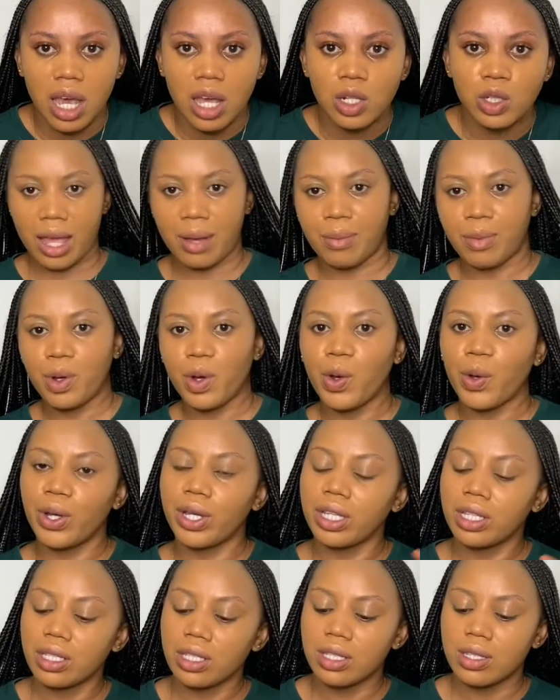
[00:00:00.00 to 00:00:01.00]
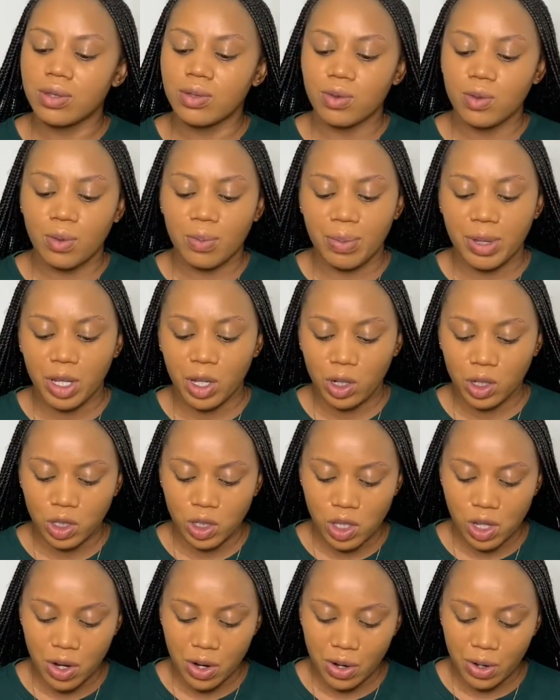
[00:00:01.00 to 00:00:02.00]
I'm going to be
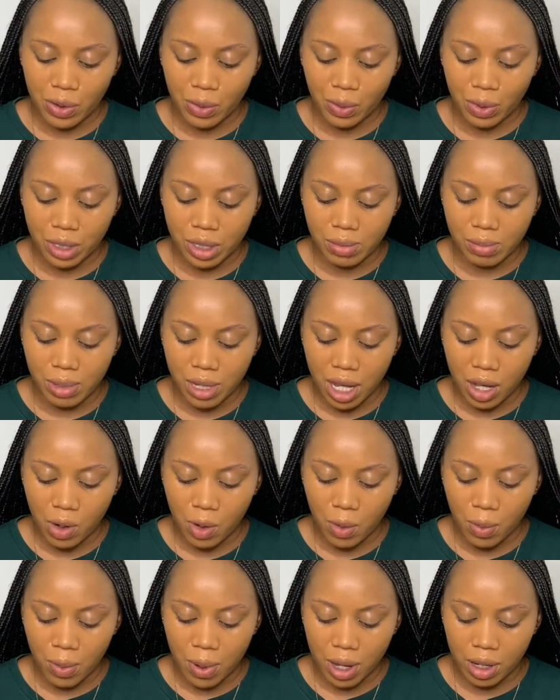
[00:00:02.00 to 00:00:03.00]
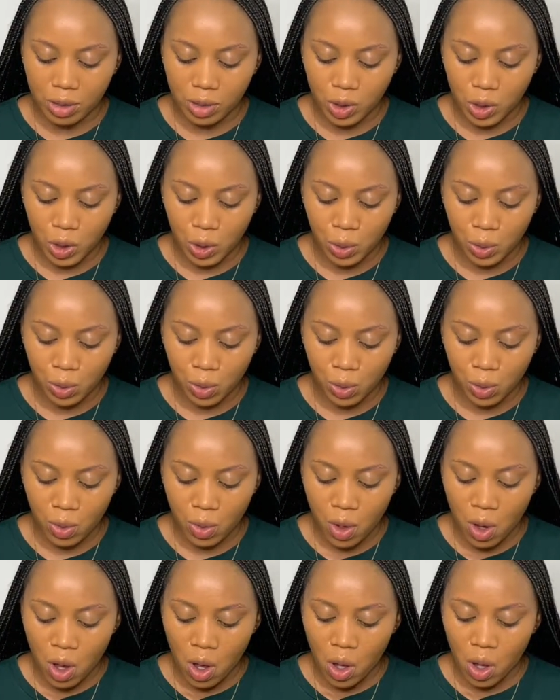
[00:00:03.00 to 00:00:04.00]
contouring with Black Opal Shoe
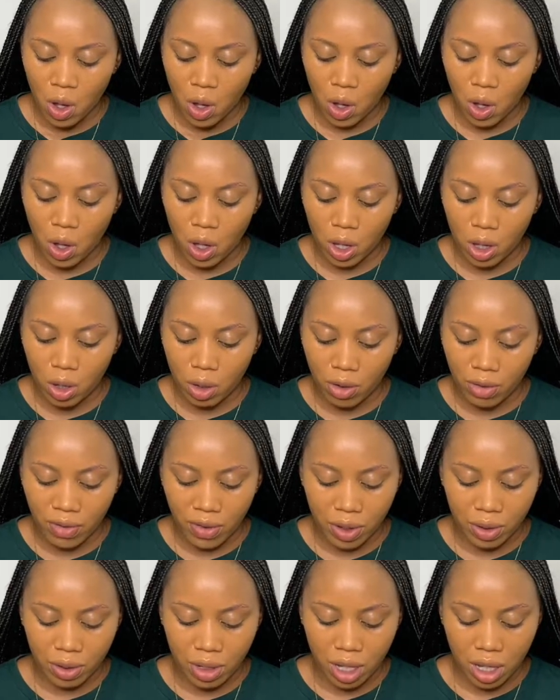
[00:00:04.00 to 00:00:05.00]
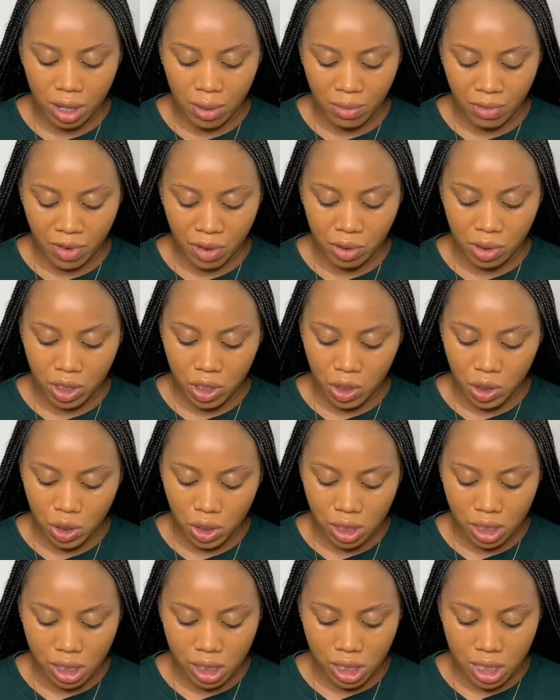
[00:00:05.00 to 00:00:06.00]
Color
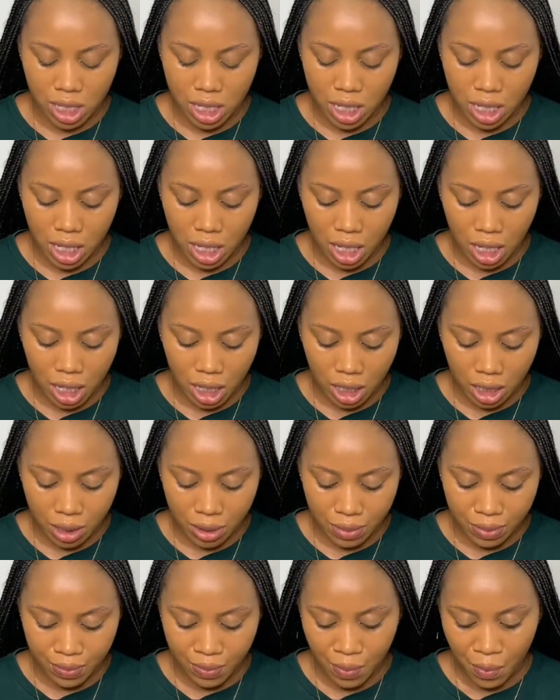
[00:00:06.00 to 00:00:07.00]
foundation stick in